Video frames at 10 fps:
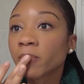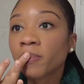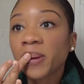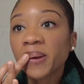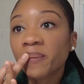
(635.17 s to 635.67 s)

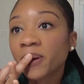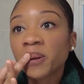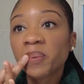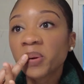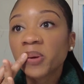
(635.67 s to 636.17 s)
make my
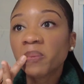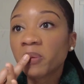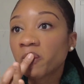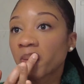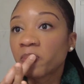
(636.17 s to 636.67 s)
lip a little bit
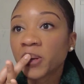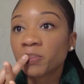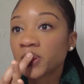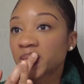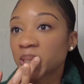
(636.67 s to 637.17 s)
more
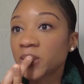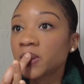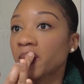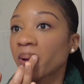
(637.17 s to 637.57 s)
pigmented.